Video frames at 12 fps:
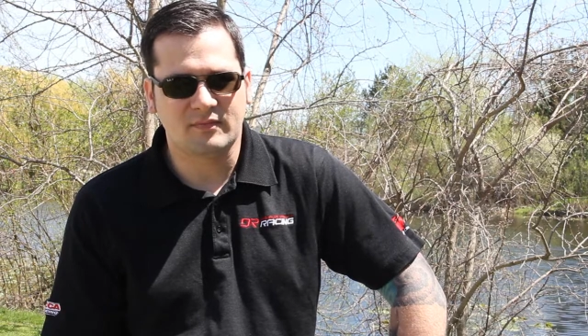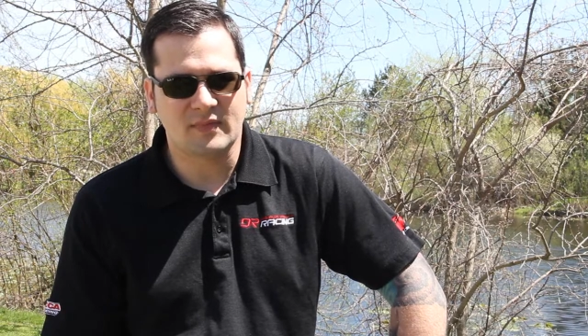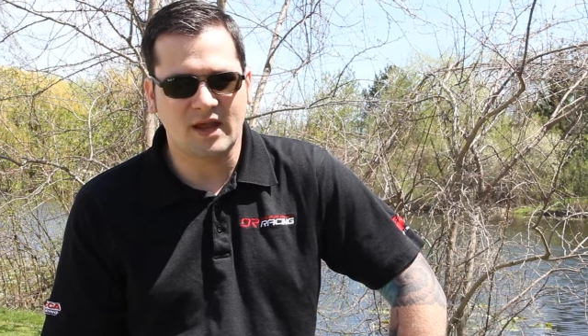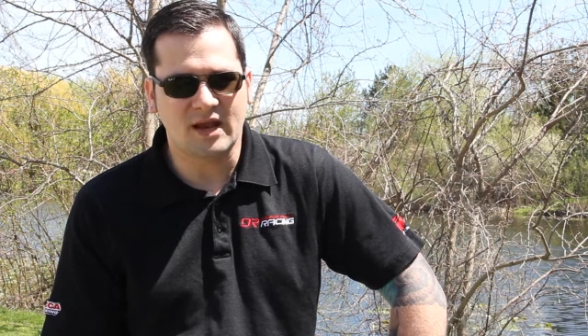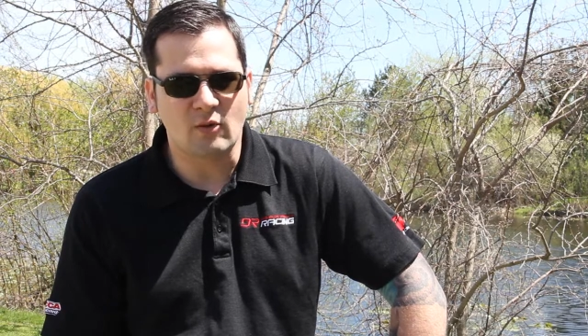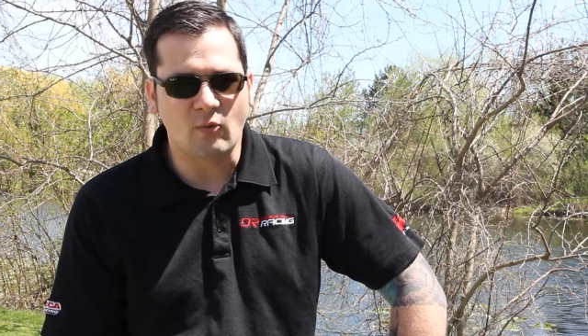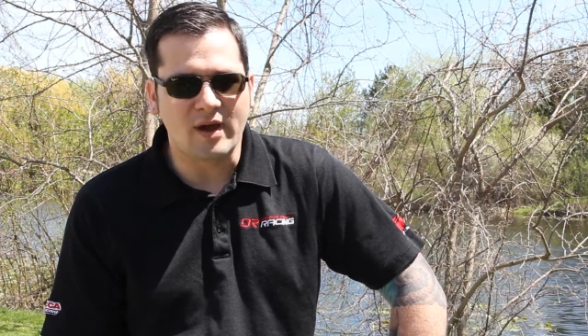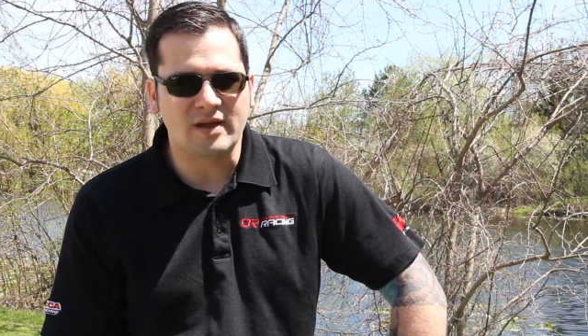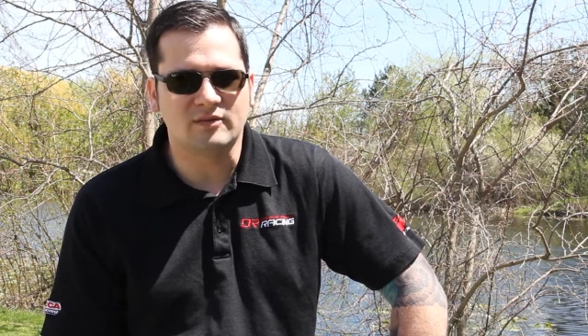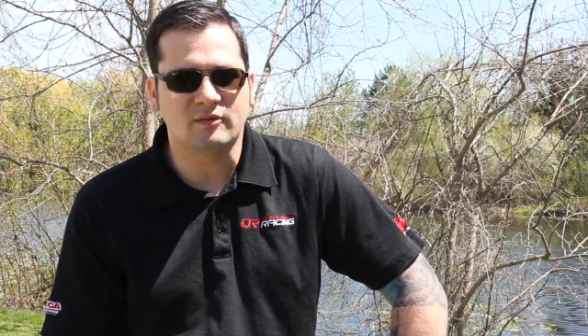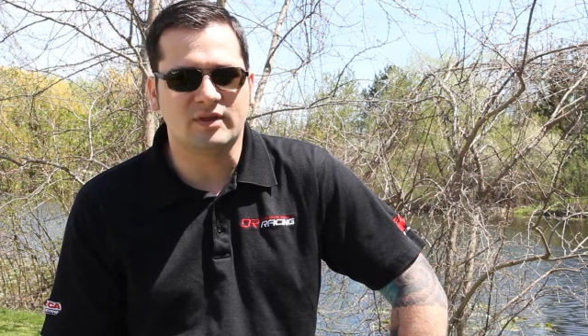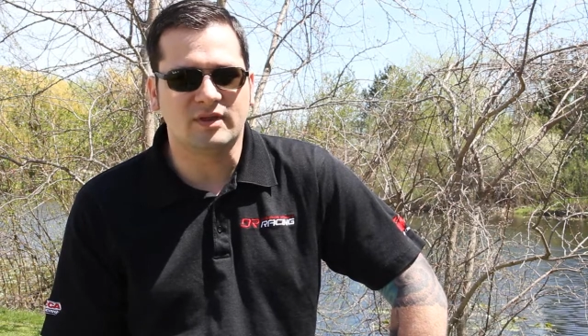And I
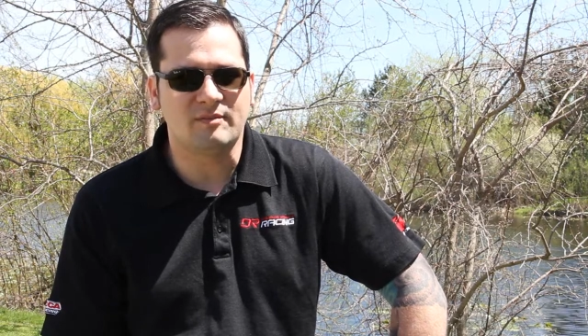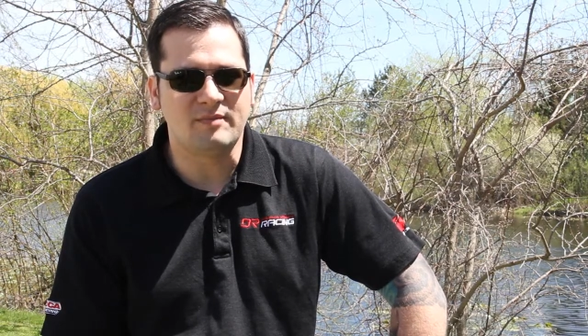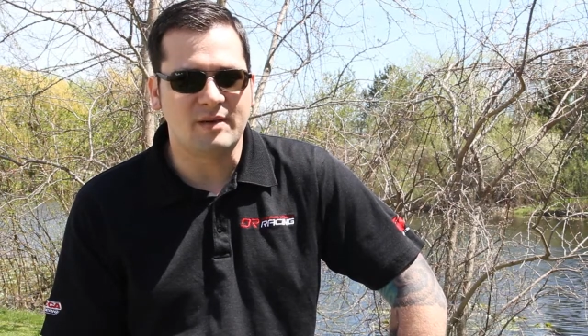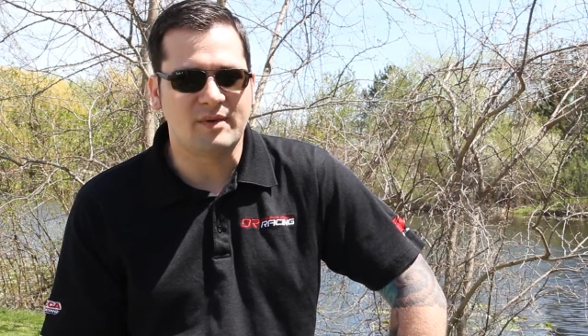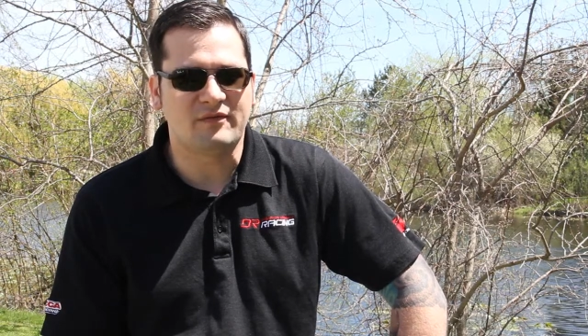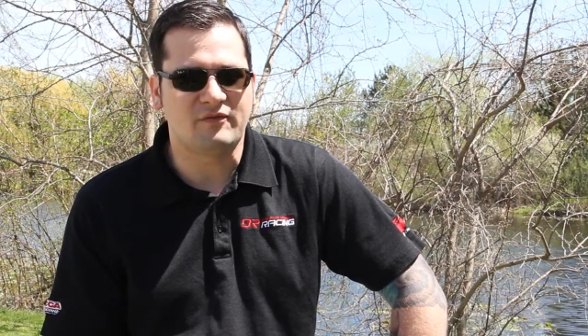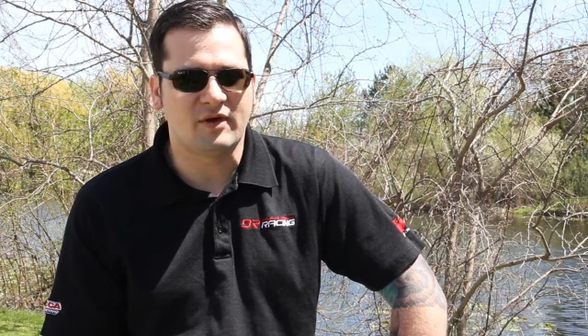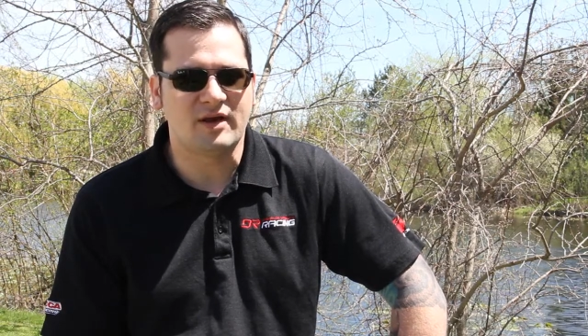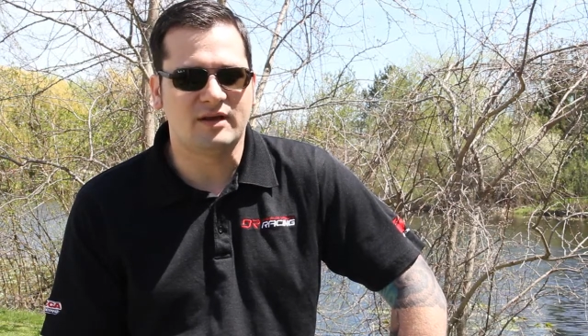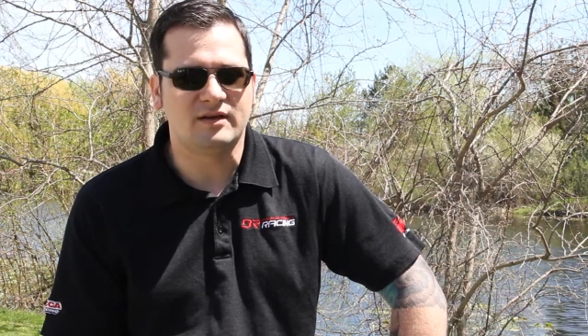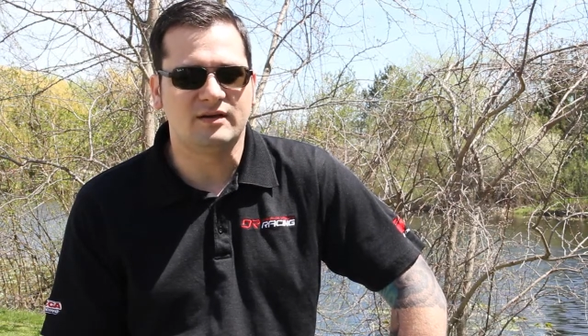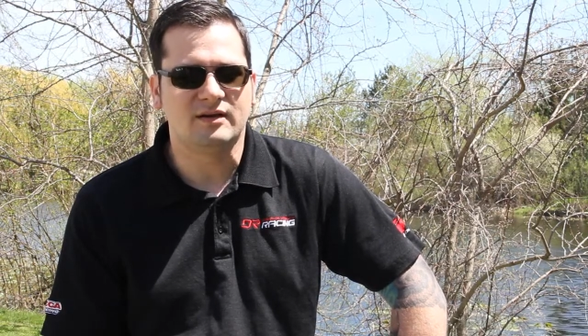went and met my
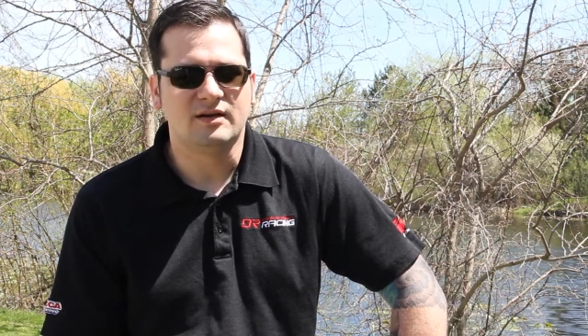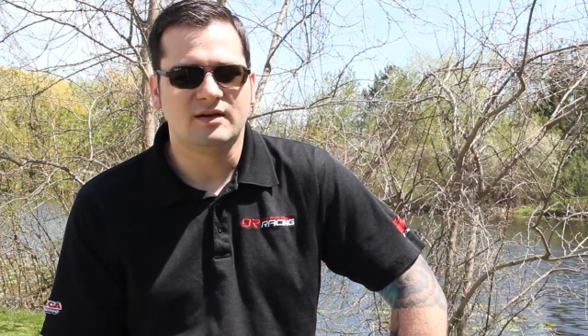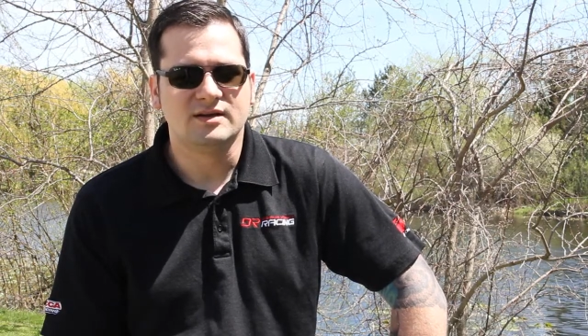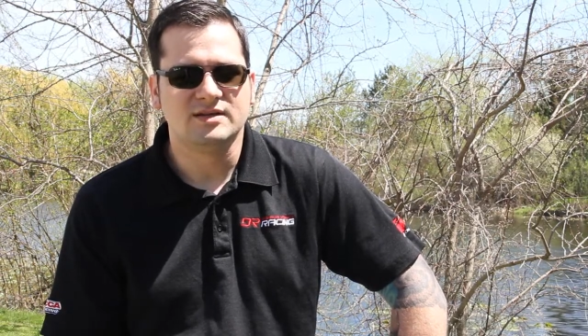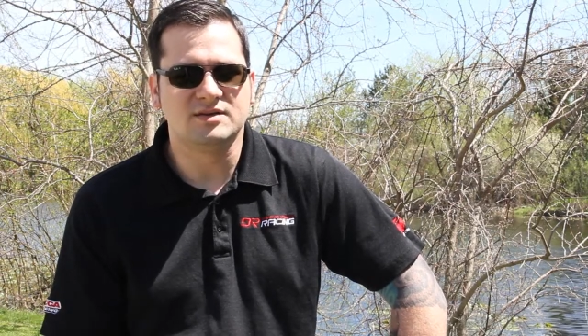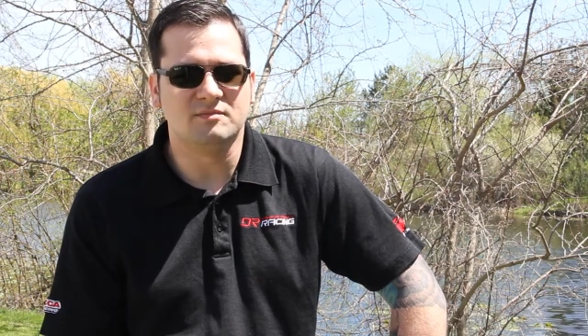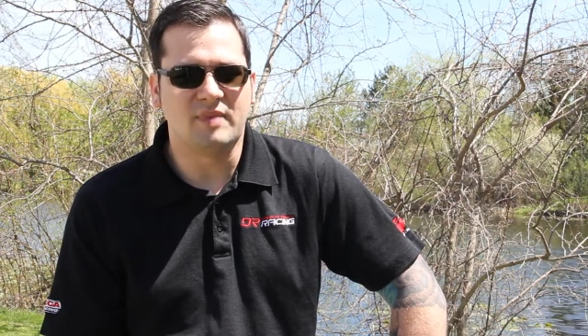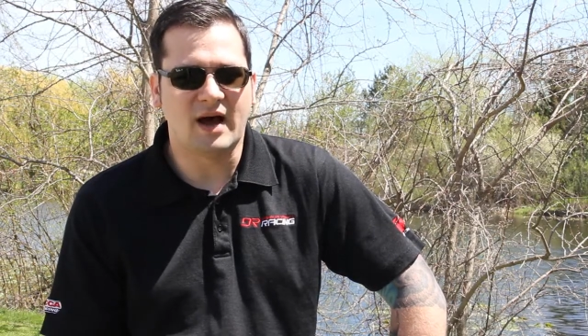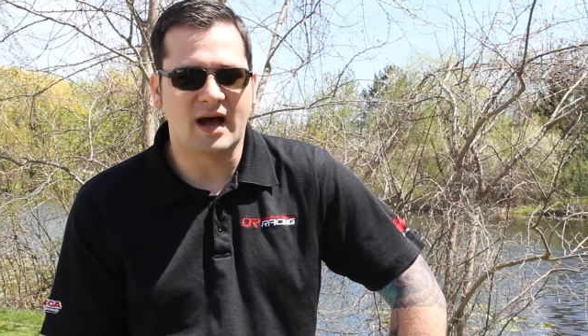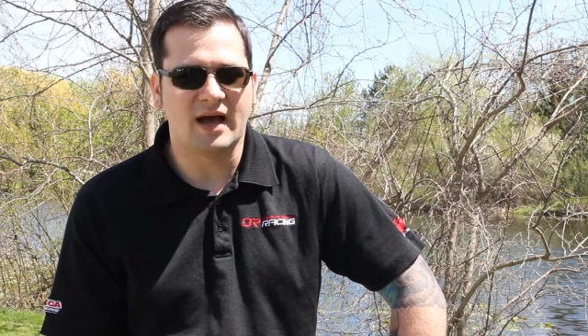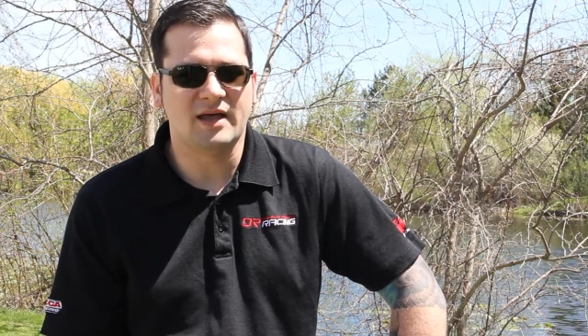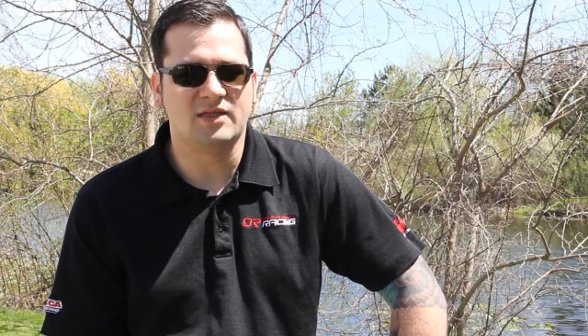friend to
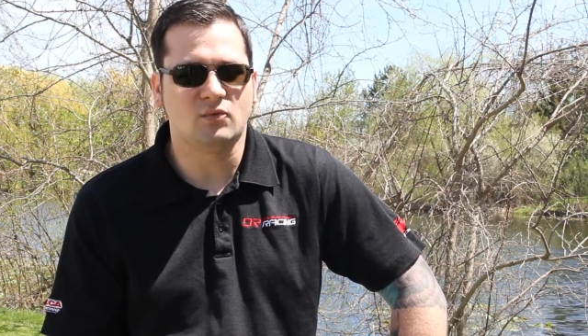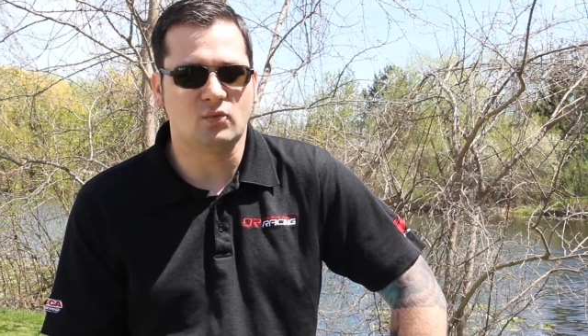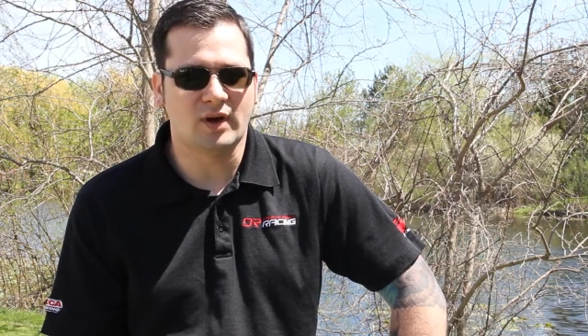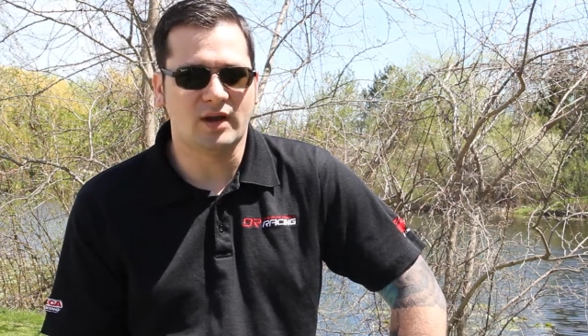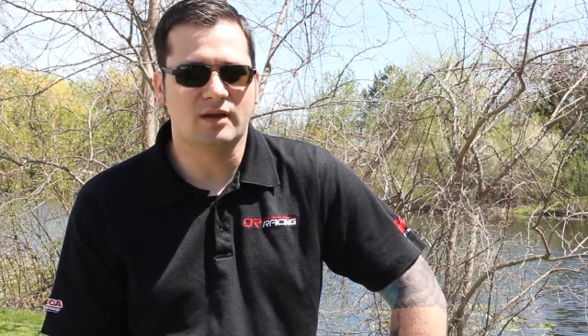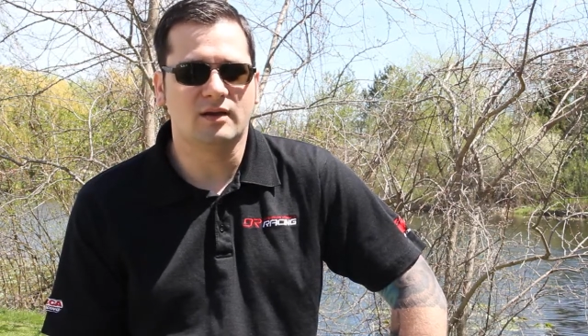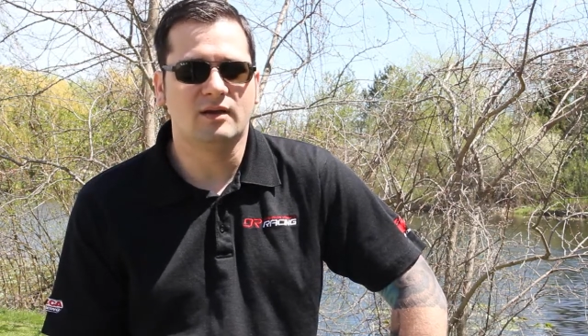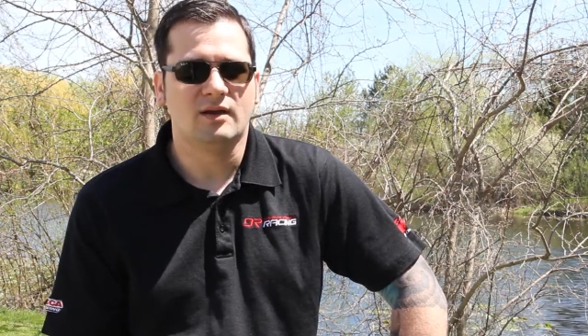buy the ring.